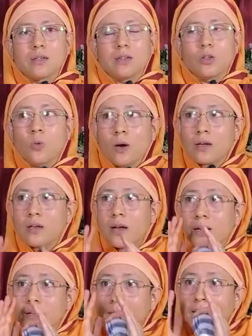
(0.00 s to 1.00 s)
You are
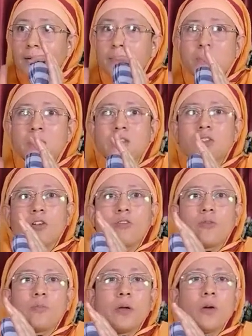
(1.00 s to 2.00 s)
getting glimpses
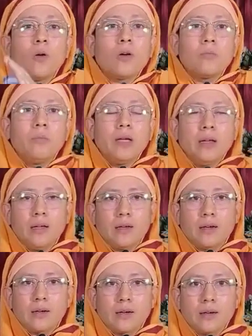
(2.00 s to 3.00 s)
of pure
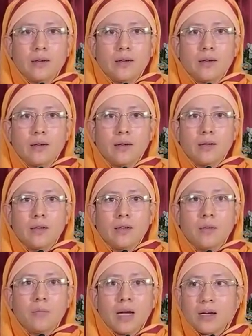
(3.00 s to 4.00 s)
being
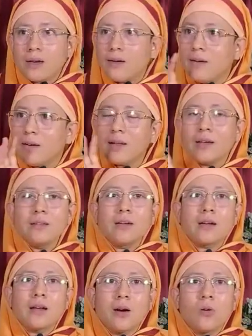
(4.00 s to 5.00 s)
by clearing the
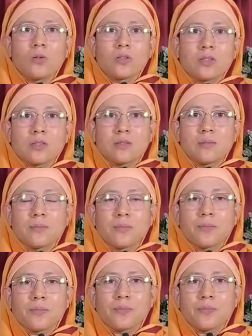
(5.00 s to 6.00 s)
clouds
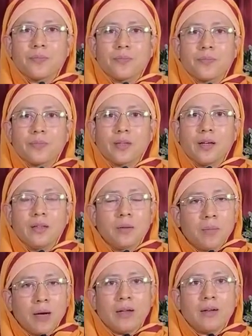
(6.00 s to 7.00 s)
in the
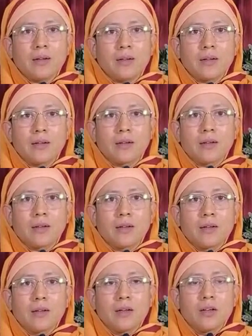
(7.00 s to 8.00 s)
mind.
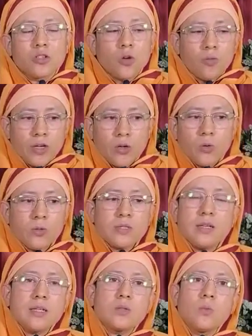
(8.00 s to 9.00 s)
So we use
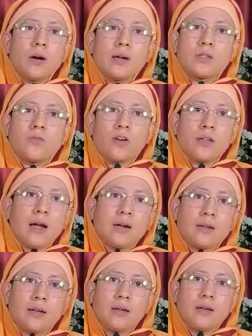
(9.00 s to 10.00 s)
these words for
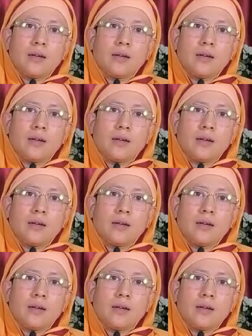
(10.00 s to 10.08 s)
that.